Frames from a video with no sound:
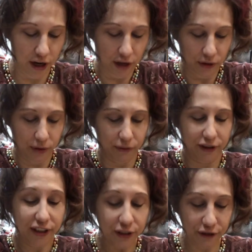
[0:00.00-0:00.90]
So
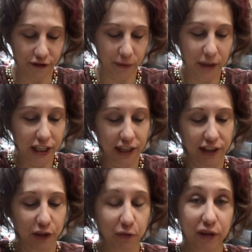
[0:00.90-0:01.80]
this, for me,
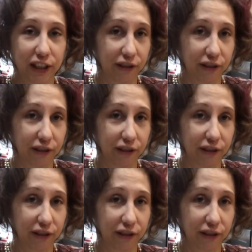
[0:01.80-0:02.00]
is pretty